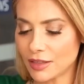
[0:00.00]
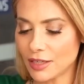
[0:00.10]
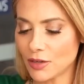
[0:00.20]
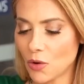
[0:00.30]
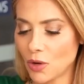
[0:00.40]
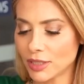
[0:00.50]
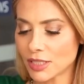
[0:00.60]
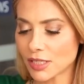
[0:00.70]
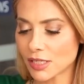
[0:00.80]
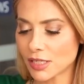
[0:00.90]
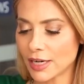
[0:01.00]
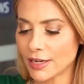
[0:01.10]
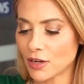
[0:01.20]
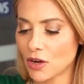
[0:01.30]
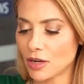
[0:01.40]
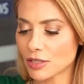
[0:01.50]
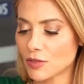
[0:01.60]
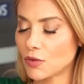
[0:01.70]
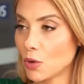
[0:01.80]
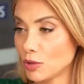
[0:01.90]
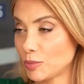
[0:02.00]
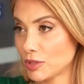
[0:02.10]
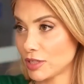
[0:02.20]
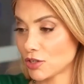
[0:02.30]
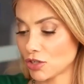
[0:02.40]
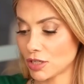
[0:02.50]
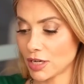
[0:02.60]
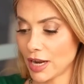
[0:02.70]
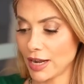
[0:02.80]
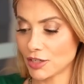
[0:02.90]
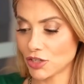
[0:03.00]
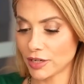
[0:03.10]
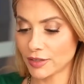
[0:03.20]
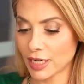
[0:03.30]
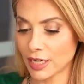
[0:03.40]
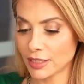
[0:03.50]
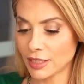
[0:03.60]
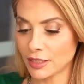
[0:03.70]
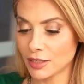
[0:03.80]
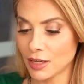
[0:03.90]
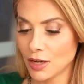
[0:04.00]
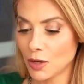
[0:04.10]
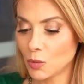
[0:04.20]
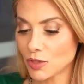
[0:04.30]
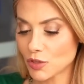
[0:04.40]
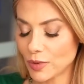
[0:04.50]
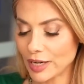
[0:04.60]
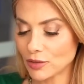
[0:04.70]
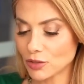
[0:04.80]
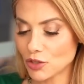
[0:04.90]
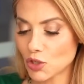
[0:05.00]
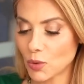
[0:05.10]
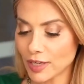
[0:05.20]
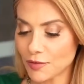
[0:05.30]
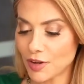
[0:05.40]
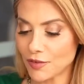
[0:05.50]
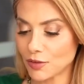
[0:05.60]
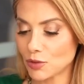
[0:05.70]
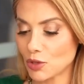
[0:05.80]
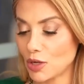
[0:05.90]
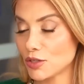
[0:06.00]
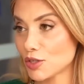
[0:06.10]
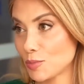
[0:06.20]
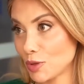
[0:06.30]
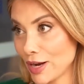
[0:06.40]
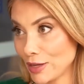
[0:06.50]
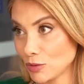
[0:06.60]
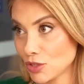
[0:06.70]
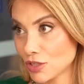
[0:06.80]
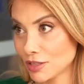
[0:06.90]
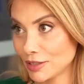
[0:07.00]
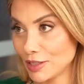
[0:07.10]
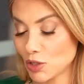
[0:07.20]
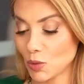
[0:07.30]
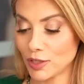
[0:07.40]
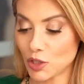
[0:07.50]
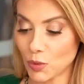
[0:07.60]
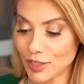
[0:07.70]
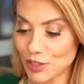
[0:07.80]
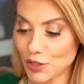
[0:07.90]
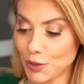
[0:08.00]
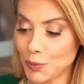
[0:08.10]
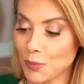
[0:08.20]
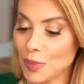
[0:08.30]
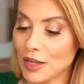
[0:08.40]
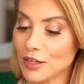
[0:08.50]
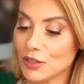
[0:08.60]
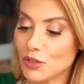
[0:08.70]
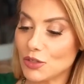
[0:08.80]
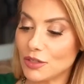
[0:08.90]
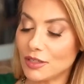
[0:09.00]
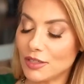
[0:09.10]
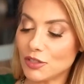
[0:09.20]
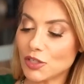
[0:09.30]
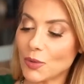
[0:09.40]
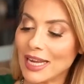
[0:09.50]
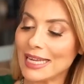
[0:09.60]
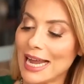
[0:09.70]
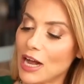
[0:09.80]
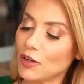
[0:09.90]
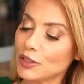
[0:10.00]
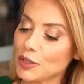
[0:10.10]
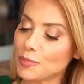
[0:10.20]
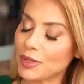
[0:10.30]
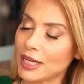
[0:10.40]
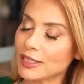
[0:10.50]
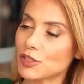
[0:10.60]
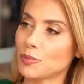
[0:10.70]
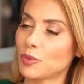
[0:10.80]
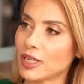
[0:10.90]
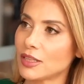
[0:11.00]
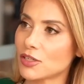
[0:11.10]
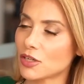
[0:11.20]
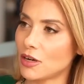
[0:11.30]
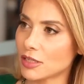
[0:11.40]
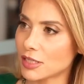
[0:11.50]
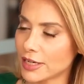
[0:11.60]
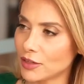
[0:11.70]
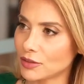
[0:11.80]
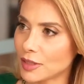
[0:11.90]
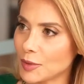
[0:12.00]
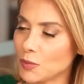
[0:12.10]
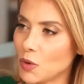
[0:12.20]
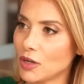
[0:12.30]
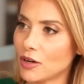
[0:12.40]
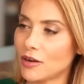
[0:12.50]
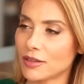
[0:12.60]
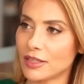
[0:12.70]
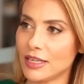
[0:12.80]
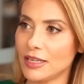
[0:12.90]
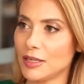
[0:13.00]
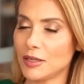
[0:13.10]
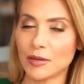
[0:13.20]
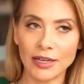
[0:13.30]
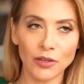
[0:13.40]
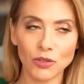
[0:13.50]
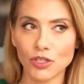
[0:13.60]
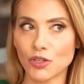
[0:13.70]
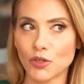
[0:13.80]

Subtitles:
that the all-in sustaining cost for gold production at Jarrett Canyon was around $2,500 per ounce in 2022. So again, how do you plan to bring this cost down? I mean, I know you